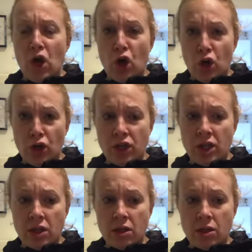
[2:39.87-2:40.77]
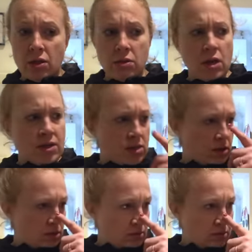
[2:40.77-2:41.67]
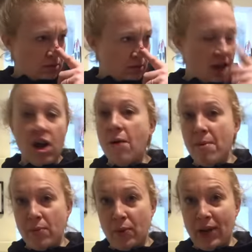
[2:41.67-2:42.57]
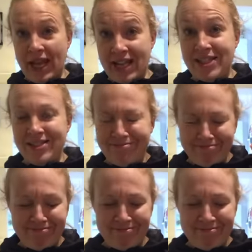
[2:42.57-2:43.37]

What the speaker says: on, no it's not, I can't remember what it is.